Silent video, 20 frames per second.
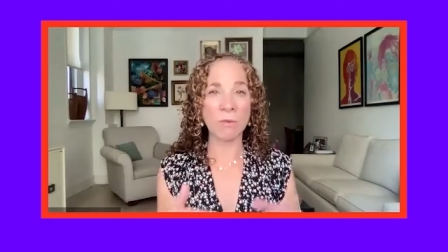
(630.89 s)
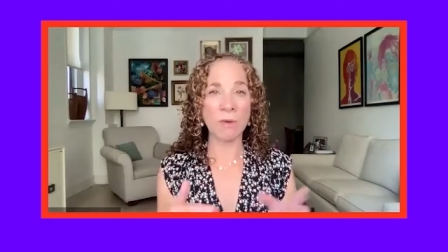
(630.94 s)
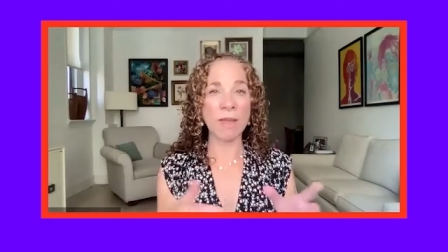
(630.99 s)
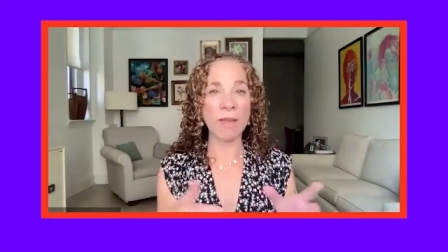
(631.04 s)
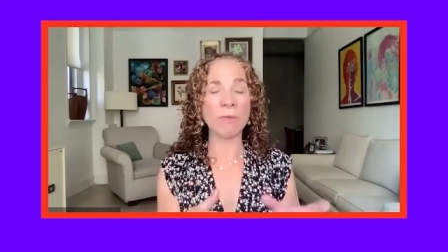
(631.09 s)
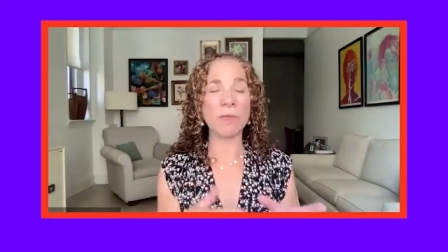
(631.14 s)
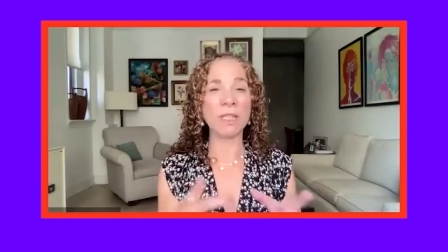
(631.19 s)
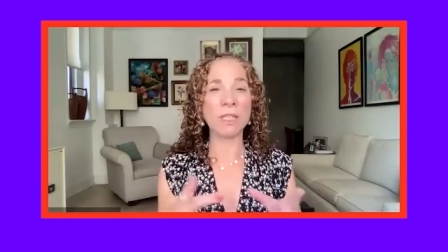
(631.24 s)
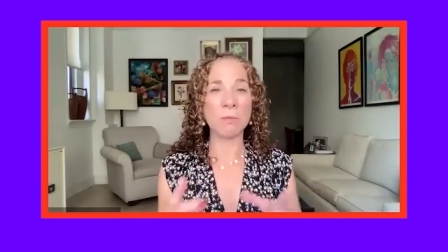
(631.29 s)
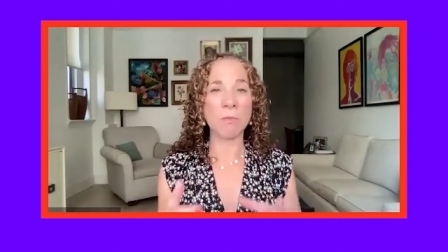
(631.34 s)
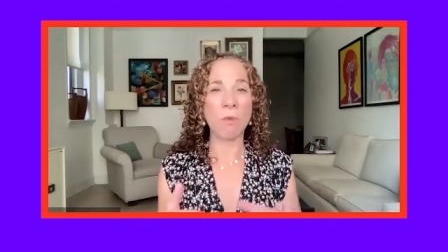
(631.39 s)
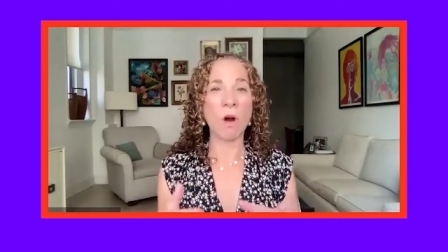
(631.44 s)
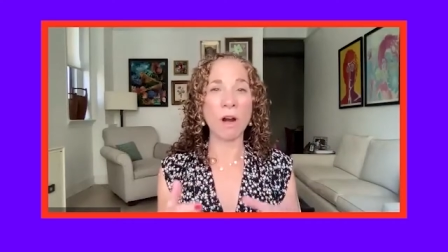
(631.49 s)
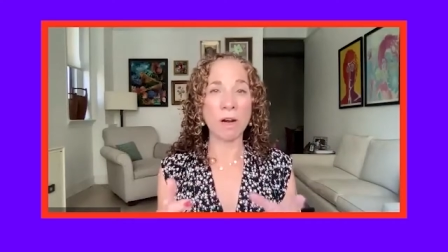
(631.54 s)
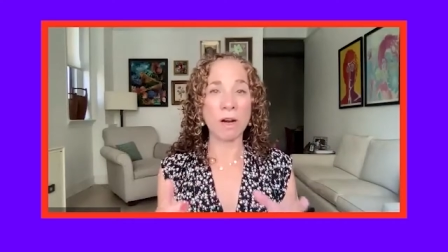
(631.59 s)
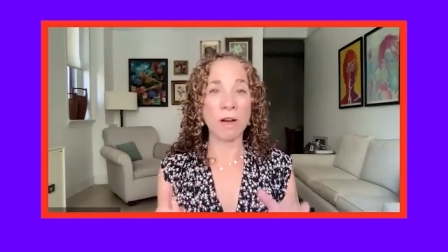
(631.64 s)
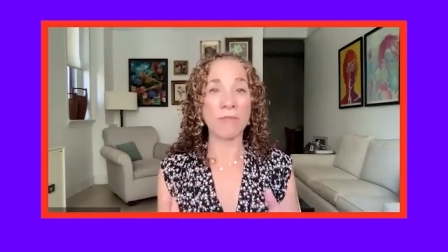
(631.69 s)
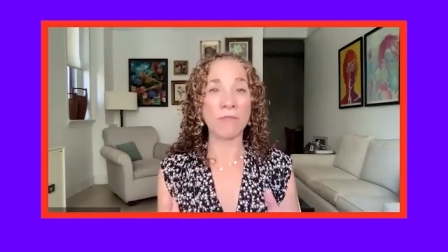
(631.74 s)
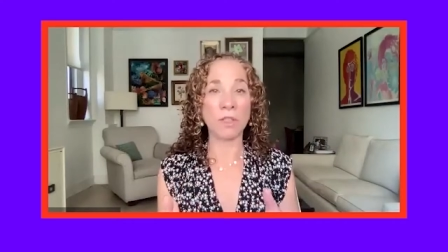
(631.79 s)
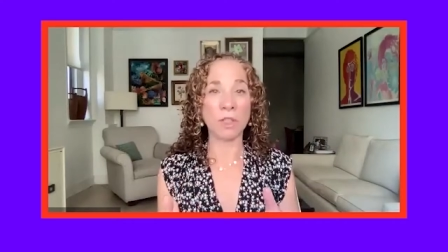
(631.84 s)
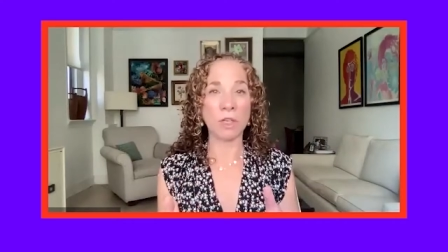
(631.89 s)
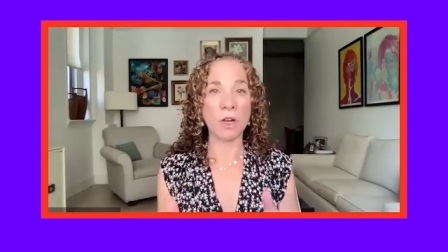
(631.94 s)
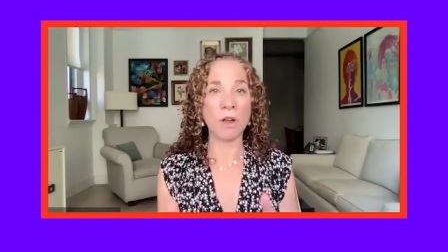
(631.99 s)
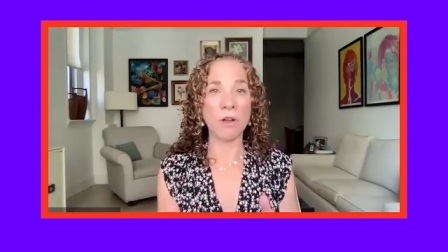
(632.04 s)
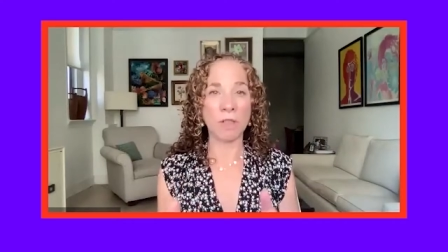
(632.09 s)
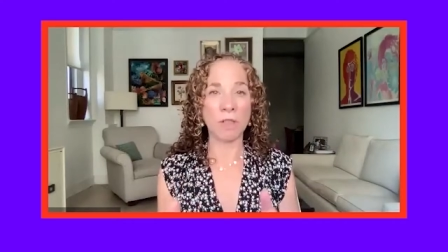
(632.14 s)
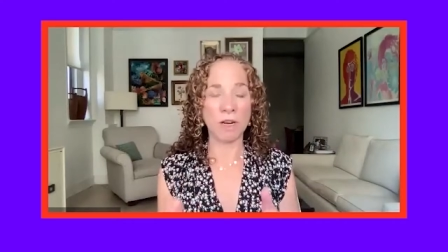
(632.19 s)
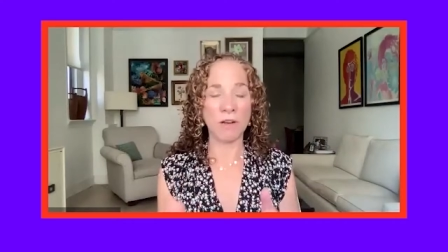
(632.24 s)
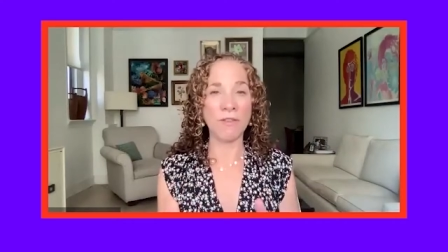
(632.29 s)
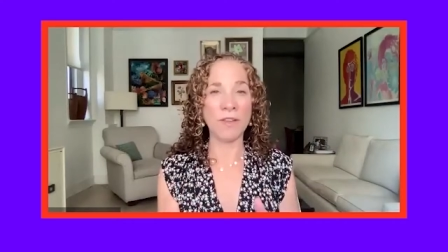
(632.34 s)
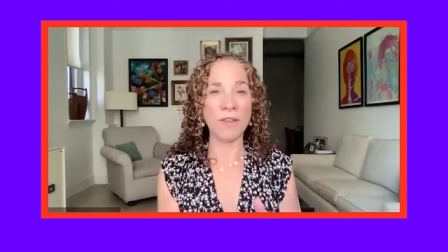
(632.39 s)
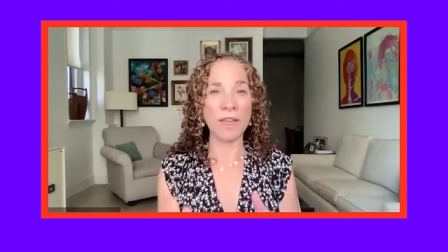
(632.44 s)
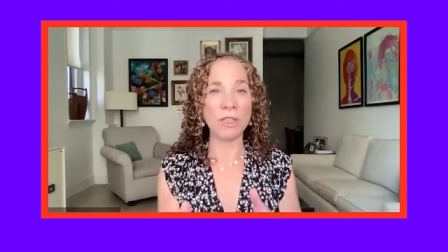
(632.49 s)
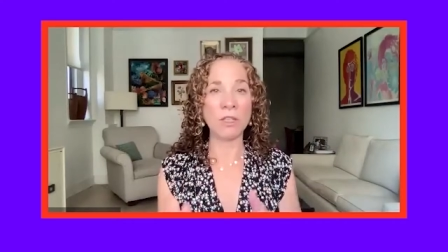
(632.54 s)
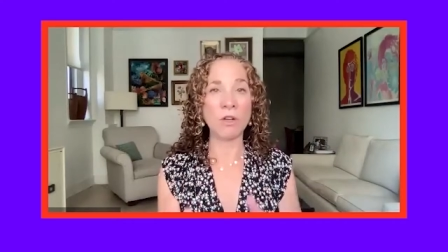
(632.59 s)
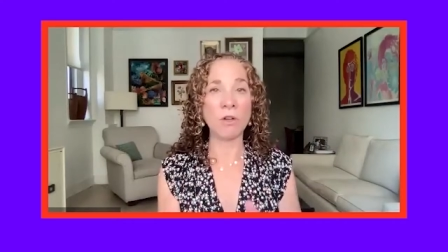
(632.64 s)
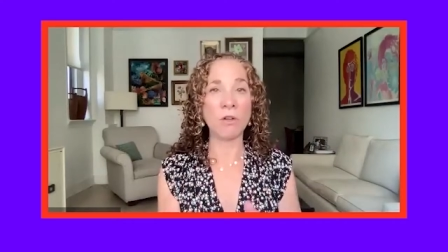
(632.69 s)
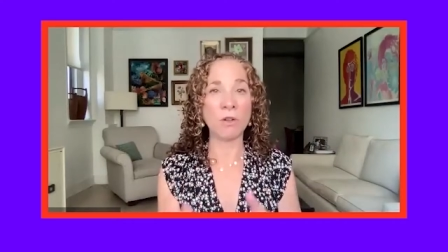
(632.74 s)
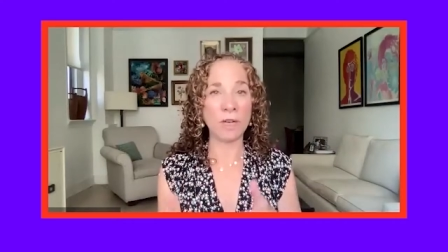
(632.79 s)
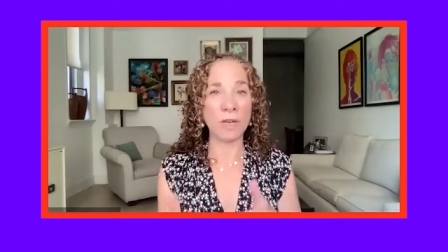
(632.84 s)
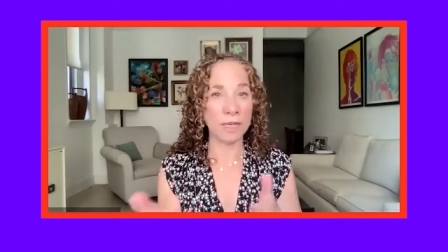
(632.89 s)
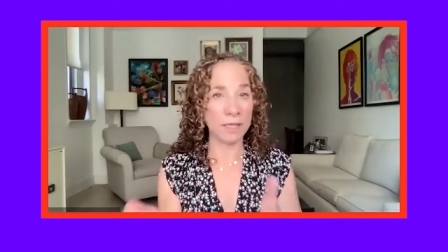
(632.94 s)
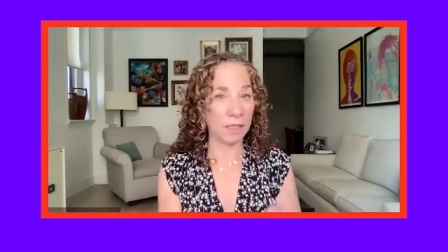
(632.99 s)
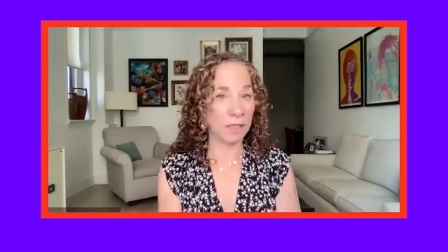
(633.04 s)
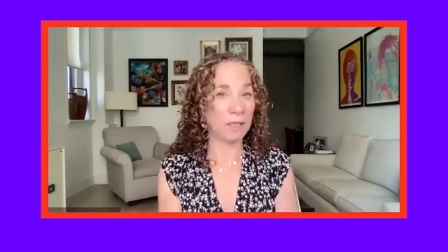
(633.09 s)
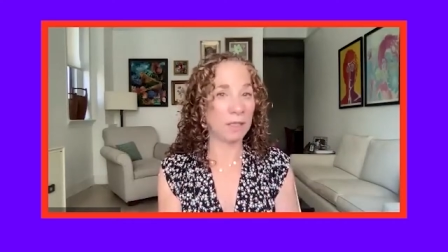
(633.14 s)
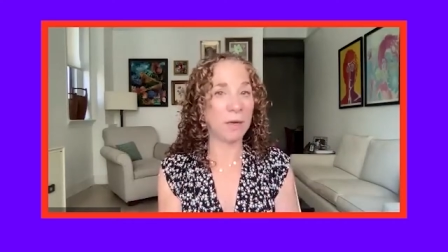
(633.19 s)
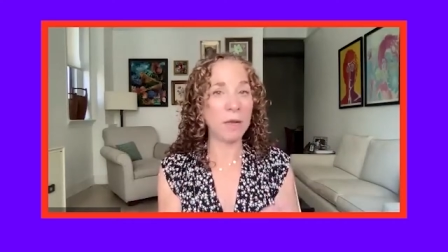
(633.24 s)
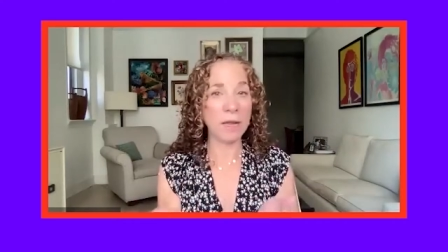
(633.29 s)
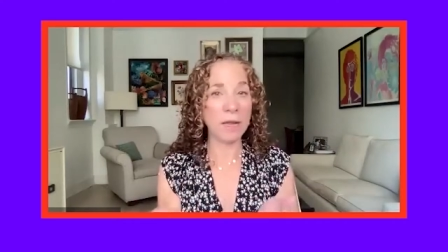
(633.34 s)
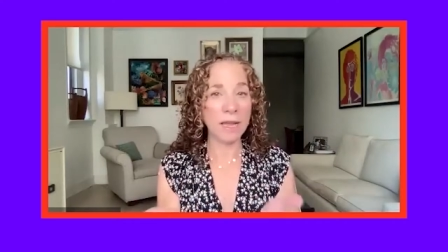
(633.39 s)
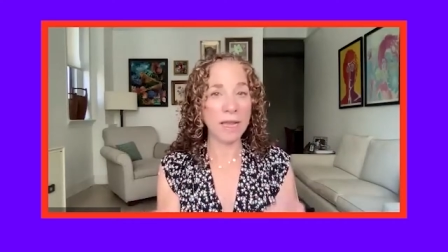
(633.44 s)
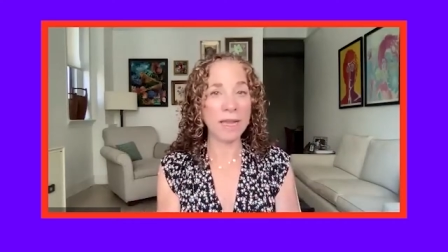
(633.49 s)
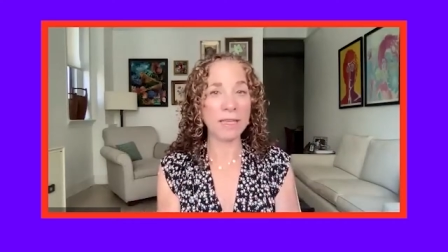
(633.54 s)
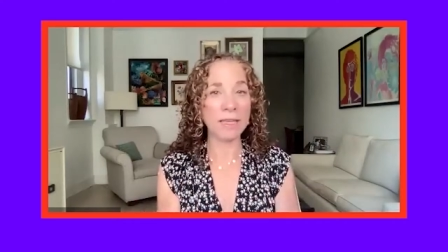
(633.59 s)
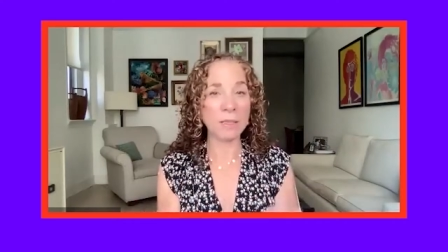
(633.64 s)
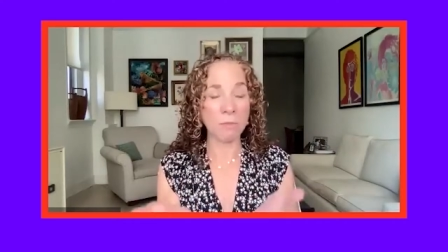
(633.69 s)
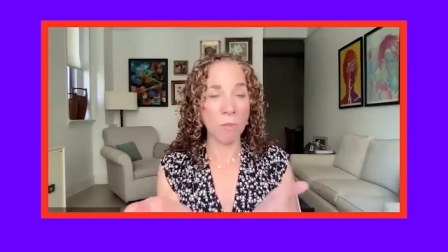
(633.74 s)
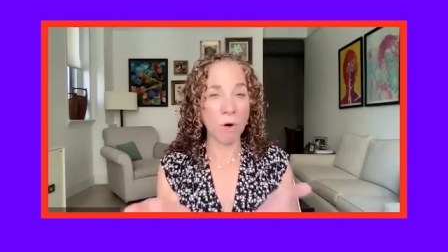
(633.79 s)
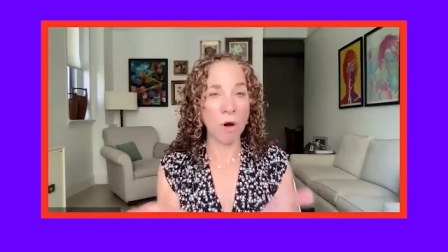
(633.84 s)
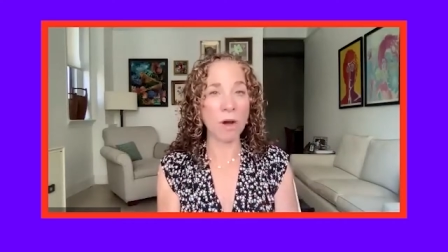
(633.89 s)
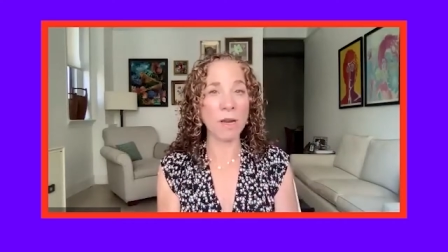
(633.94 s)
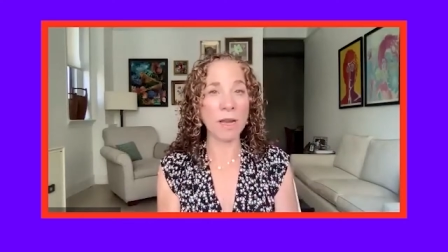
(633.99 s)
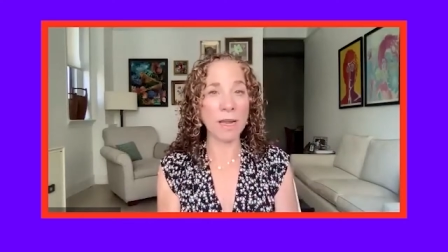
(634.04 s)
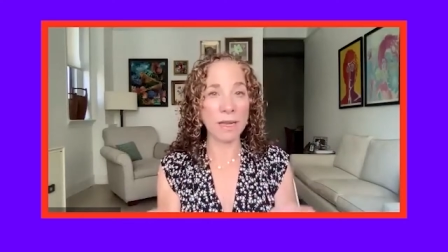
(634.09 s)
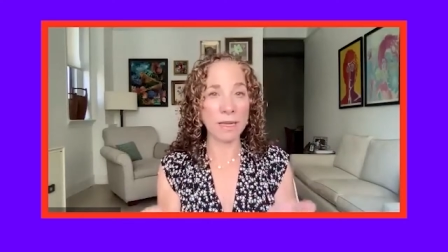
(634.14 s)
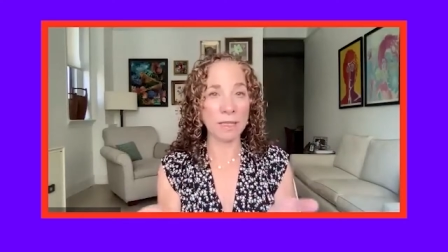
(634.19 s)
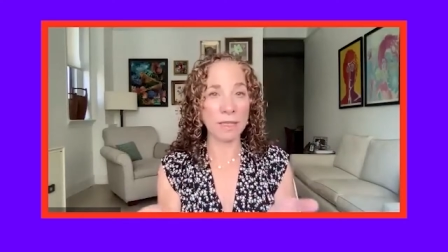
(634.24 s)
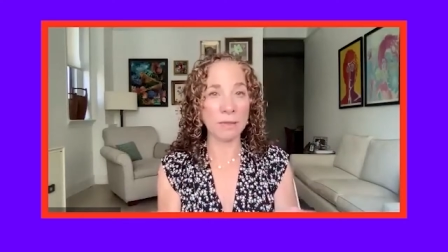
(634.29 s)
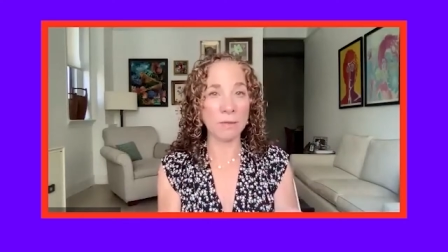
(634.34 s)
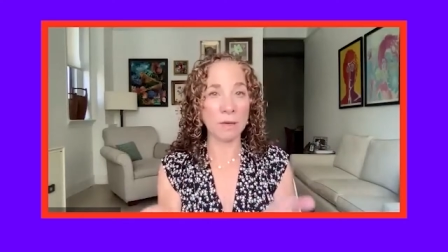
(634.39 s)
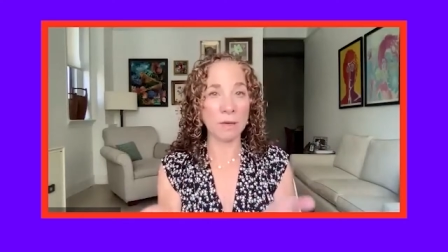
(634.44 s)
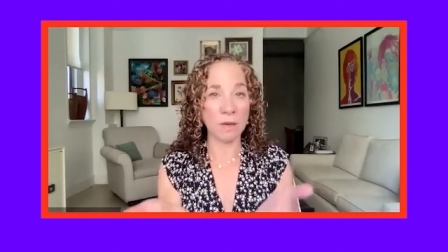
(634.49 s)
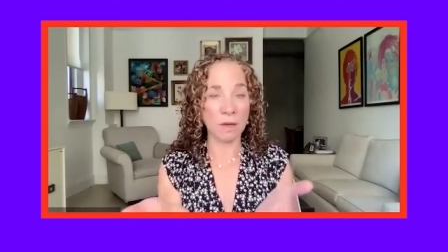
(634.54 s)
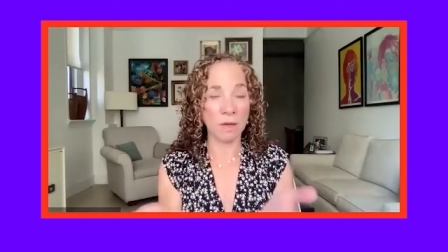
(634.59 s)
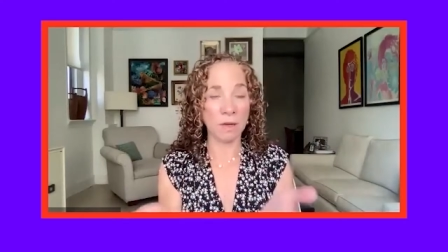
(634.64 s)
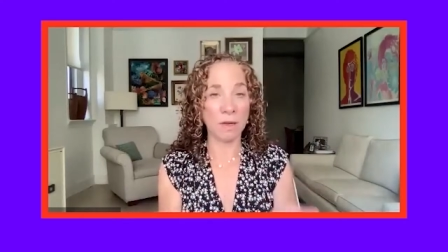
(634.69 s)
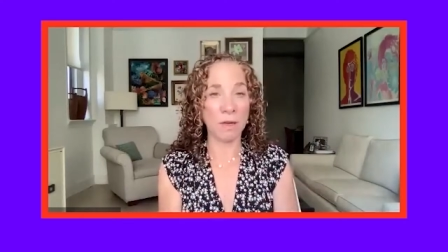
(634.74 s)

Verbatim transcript: so he was smart enough to know that if he told his his mark his